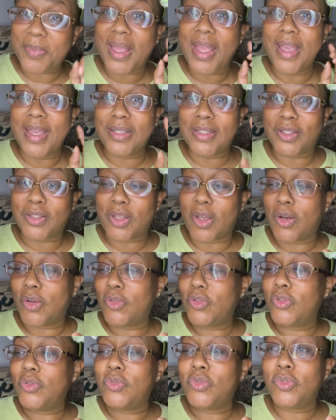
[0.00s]
and so
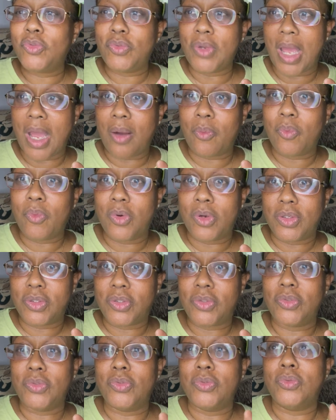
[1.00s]
you do not want
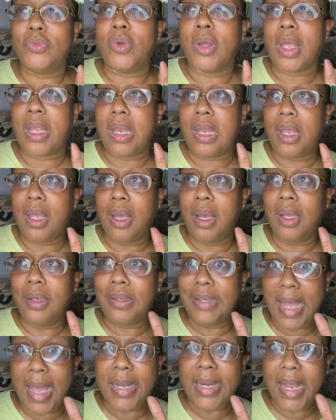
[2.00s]
to
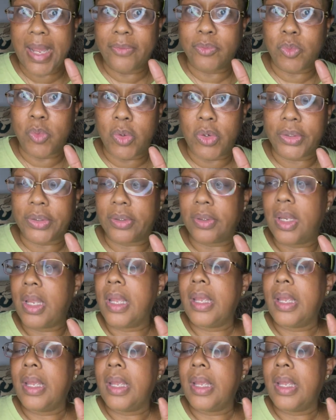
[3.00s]
not have water.